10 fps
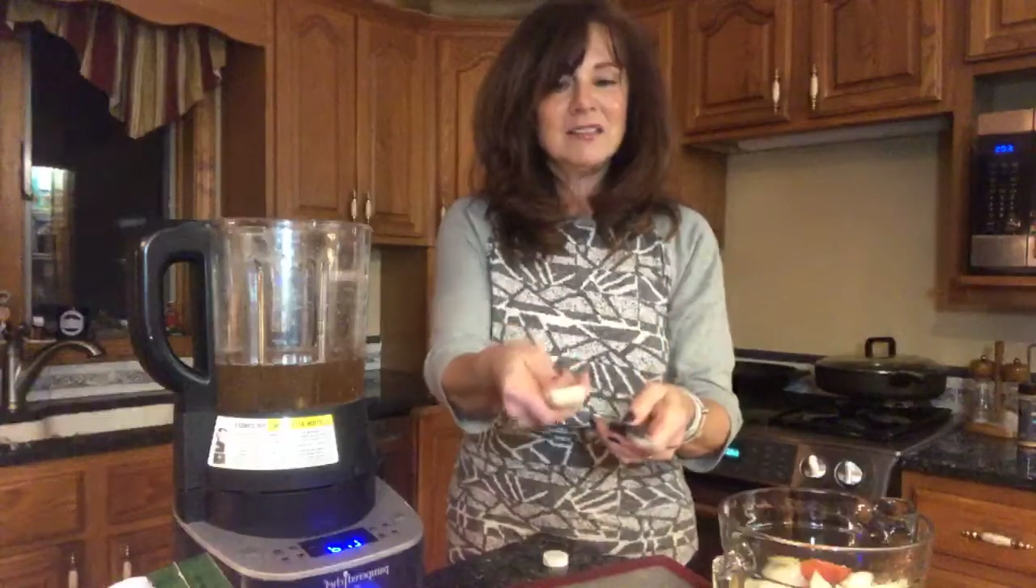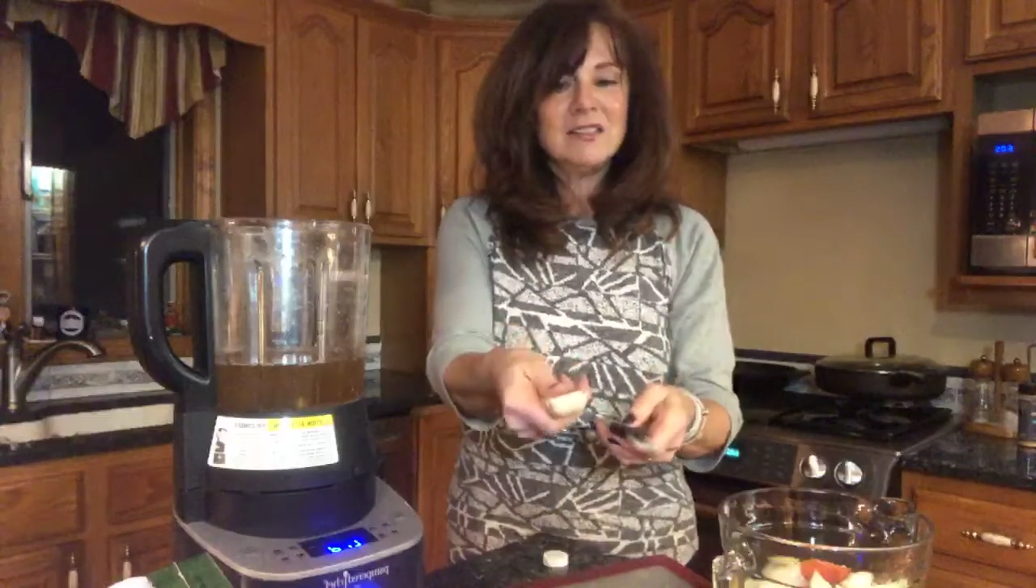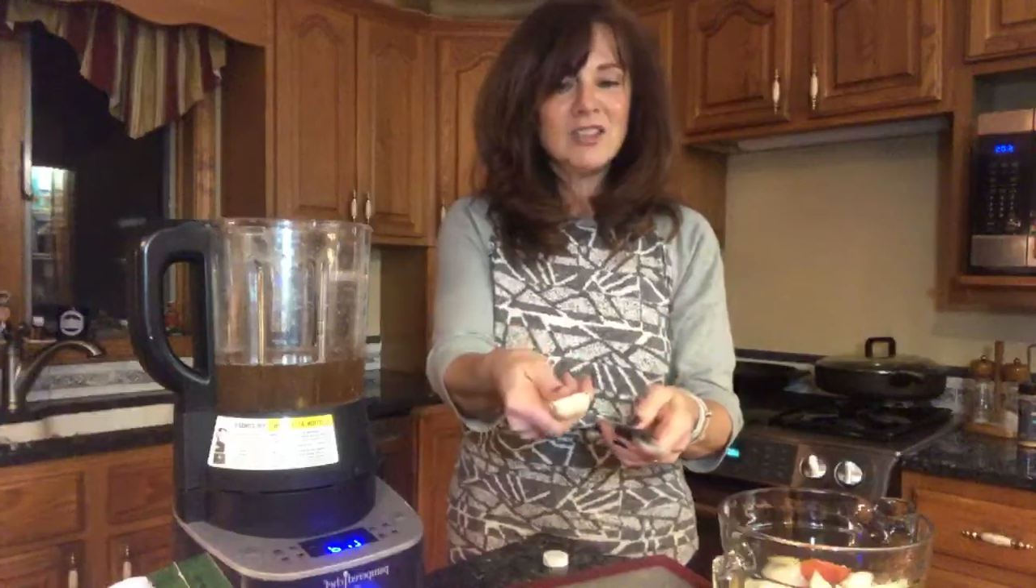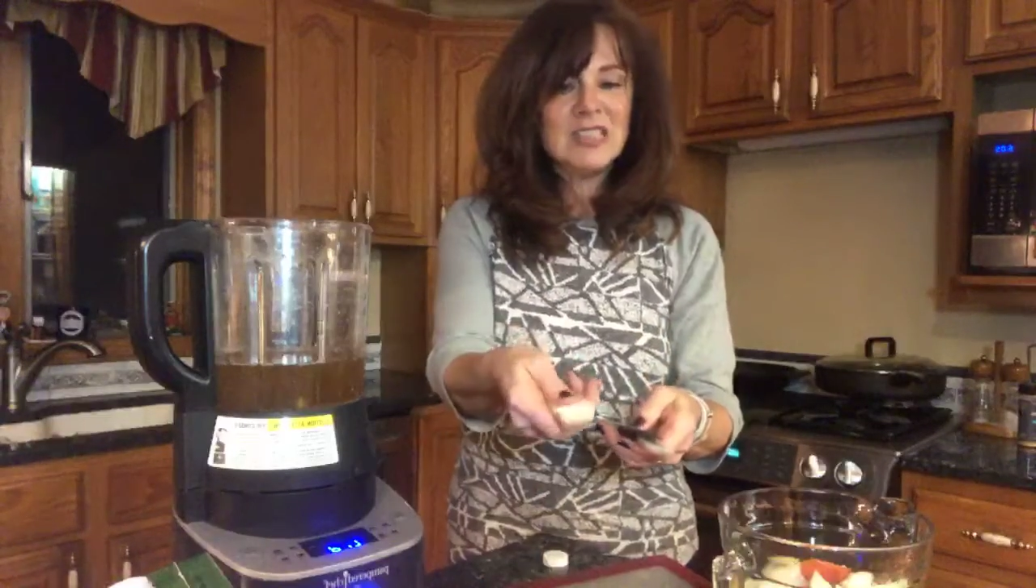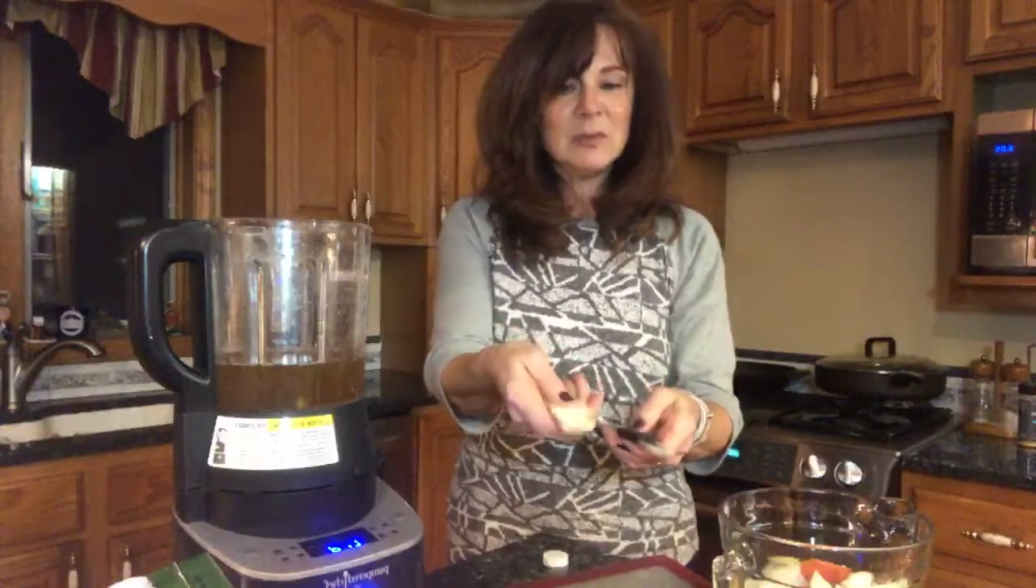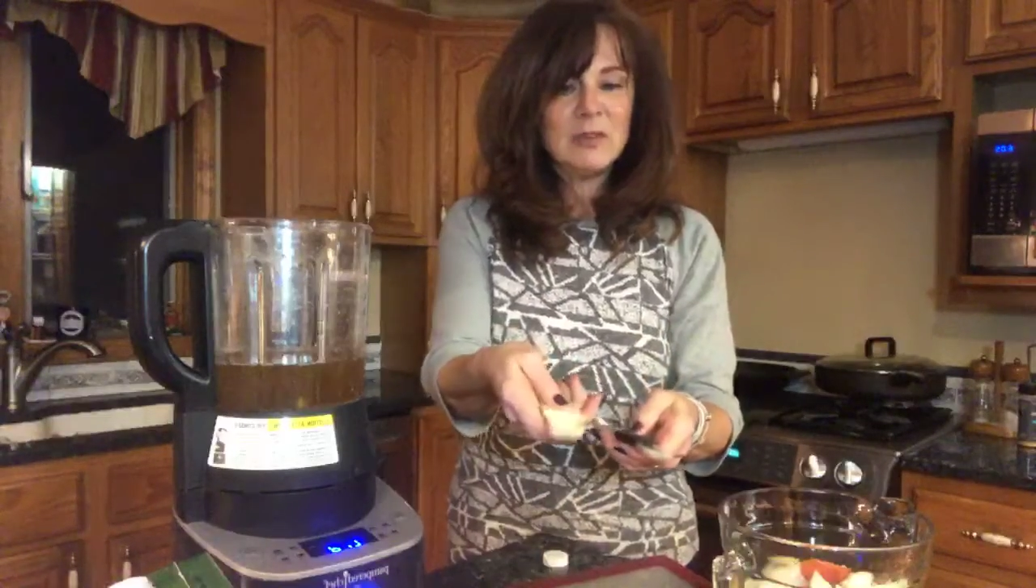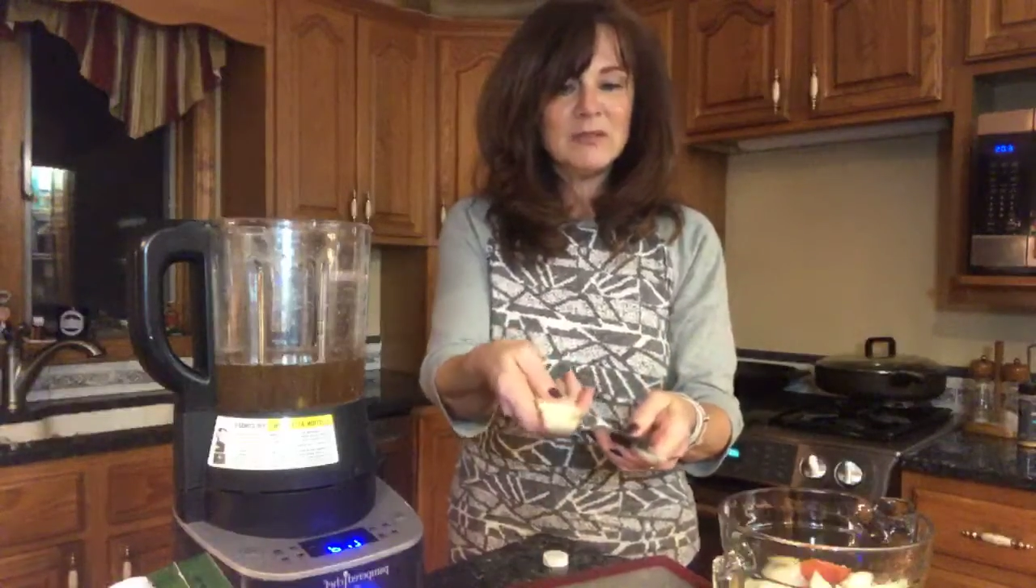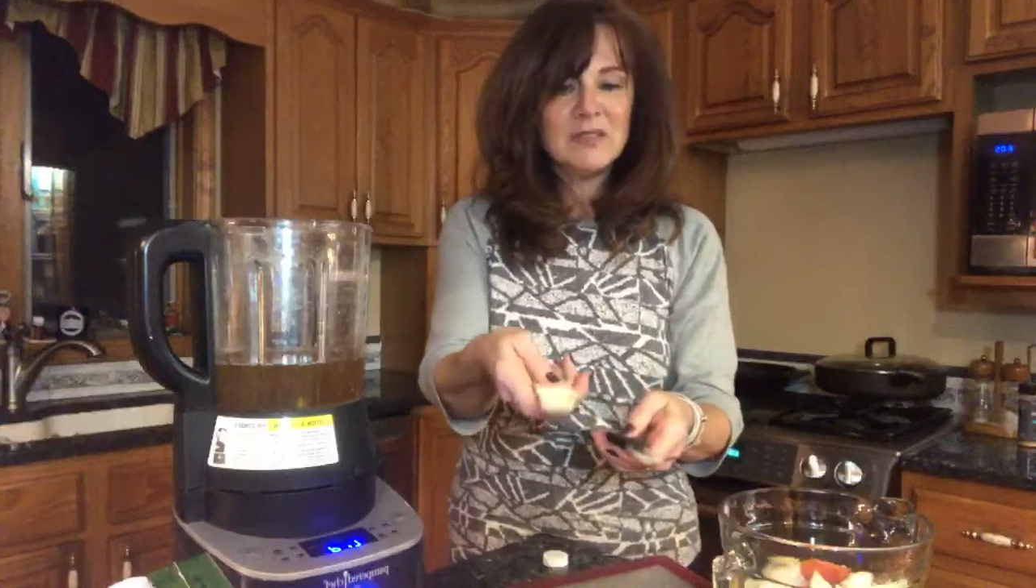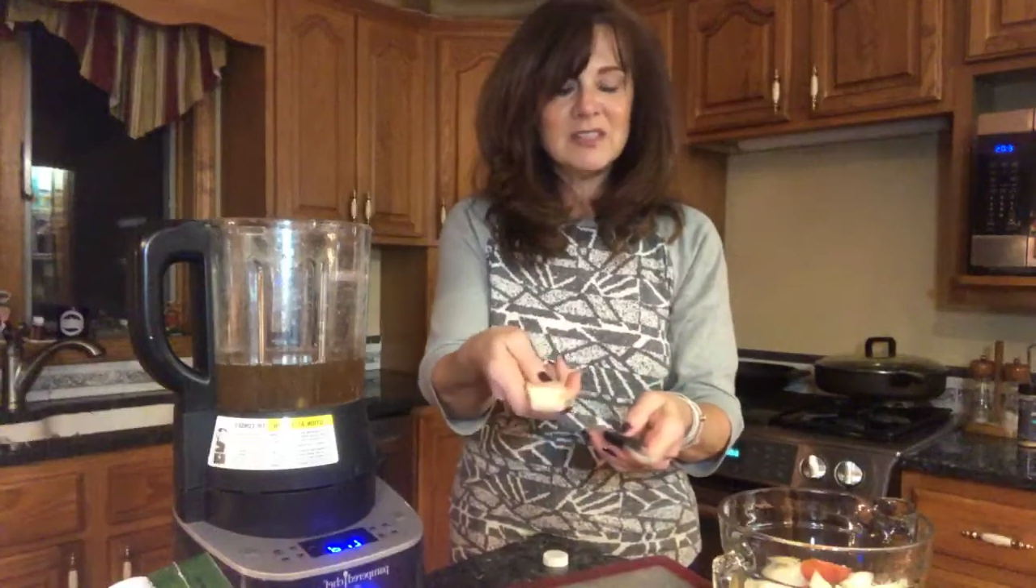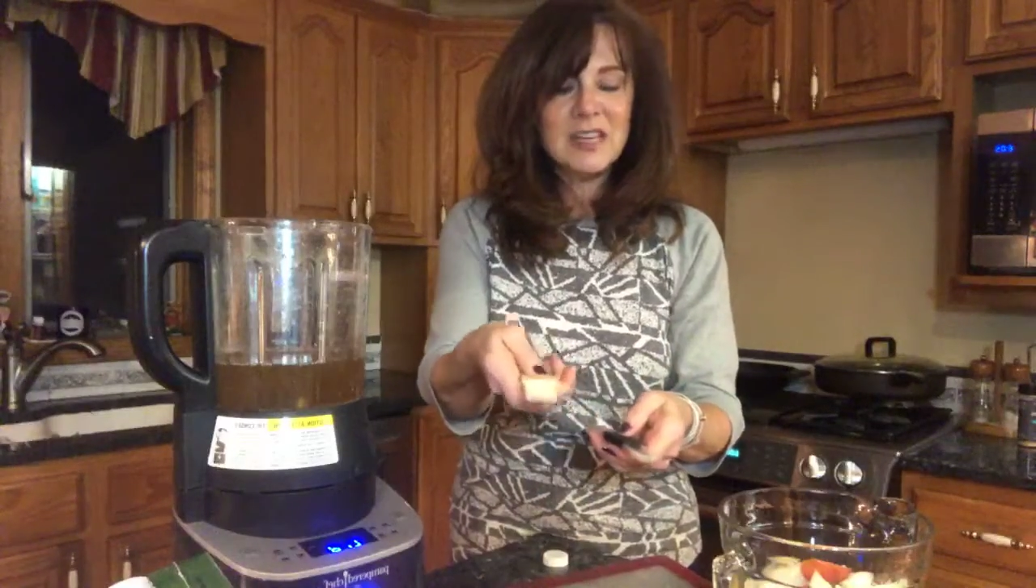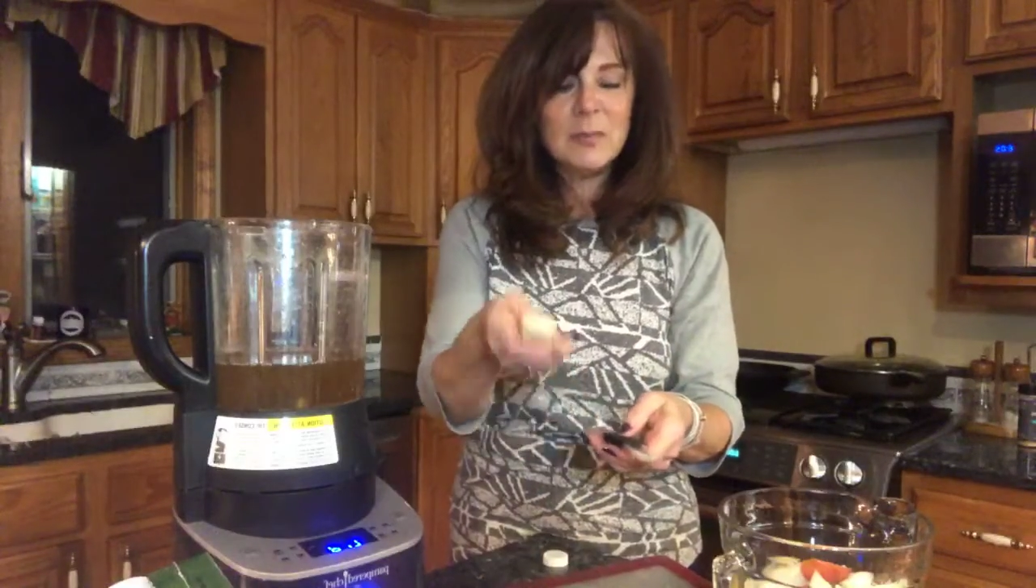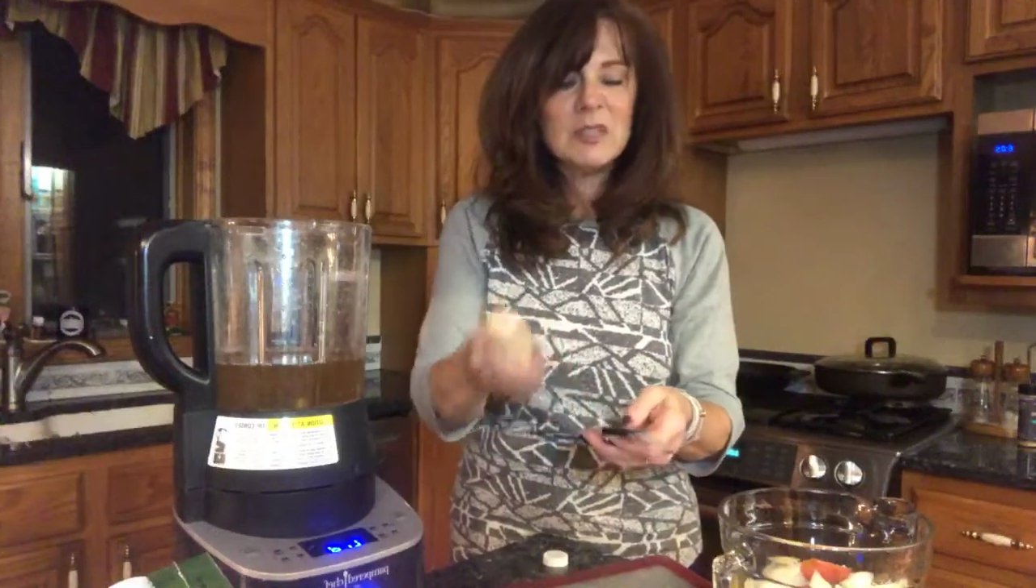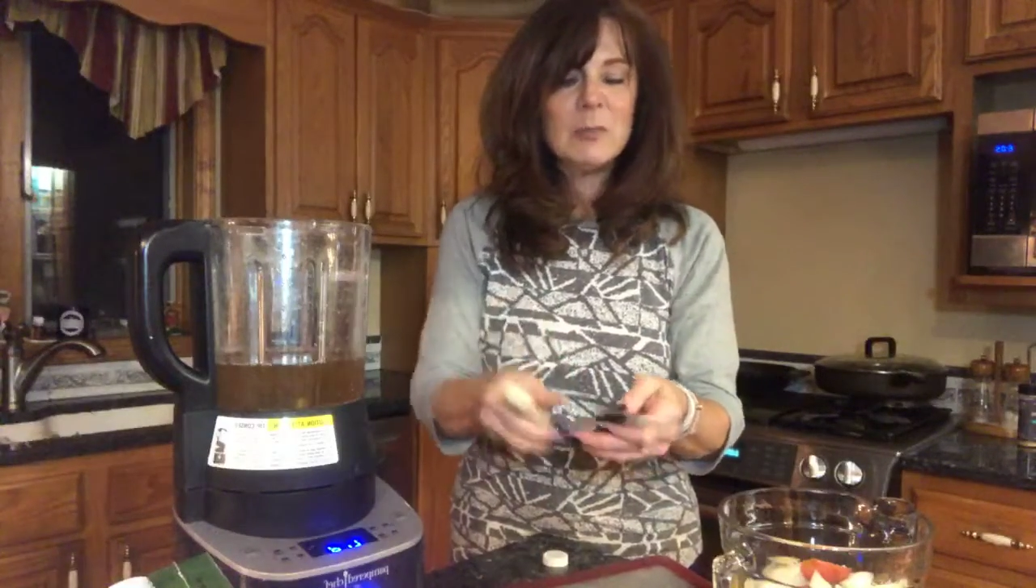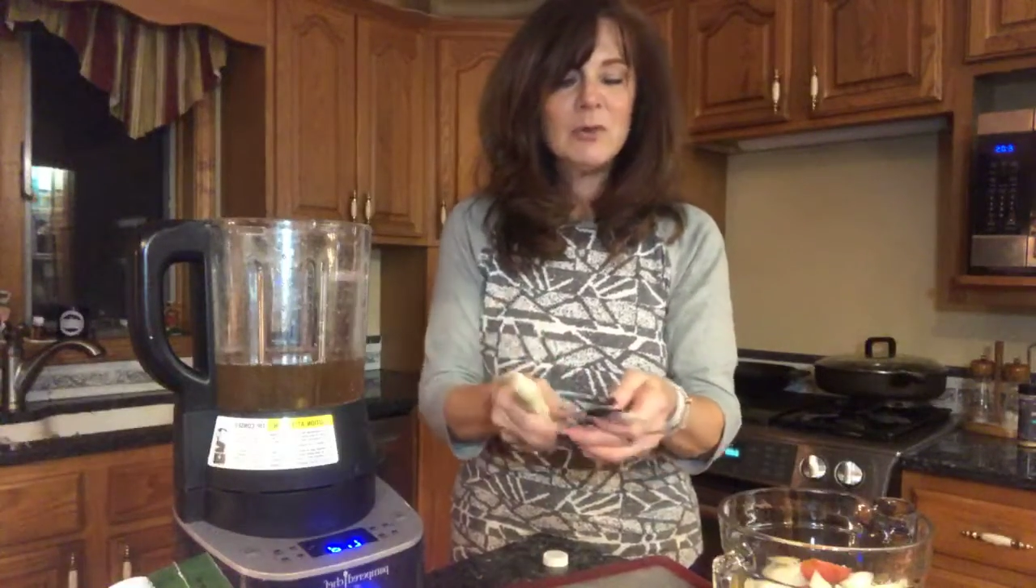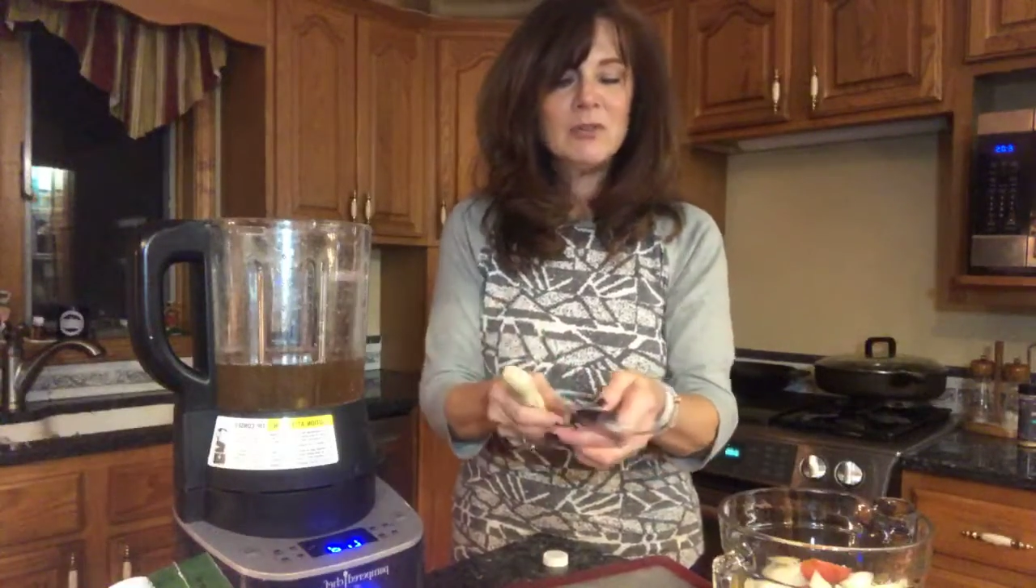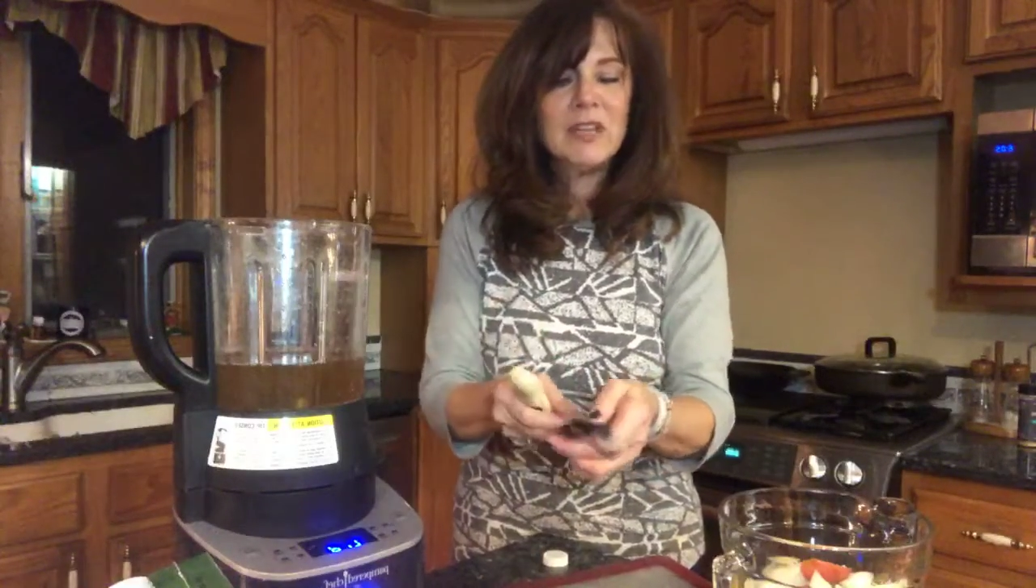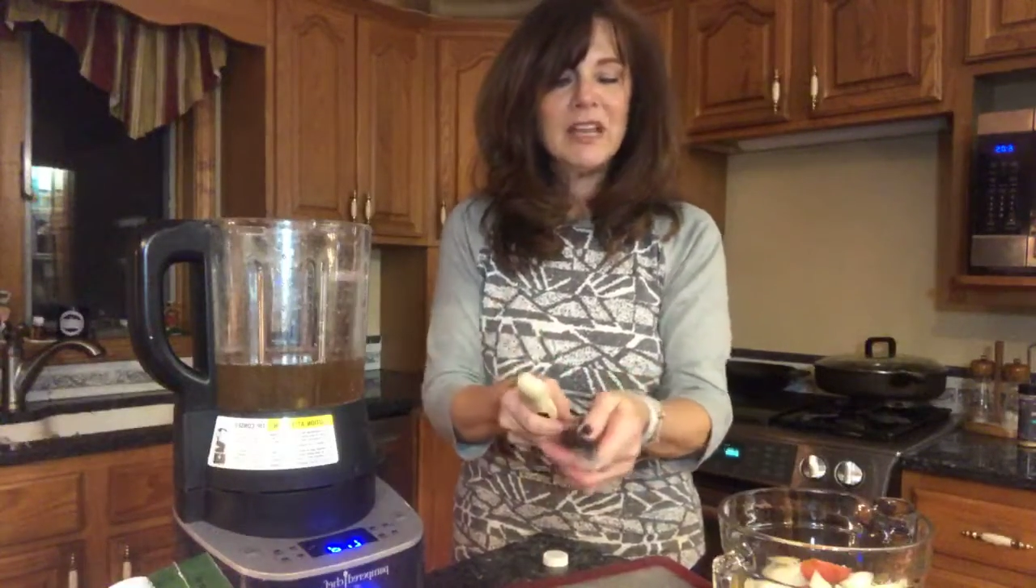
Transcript: adjustable tablespoon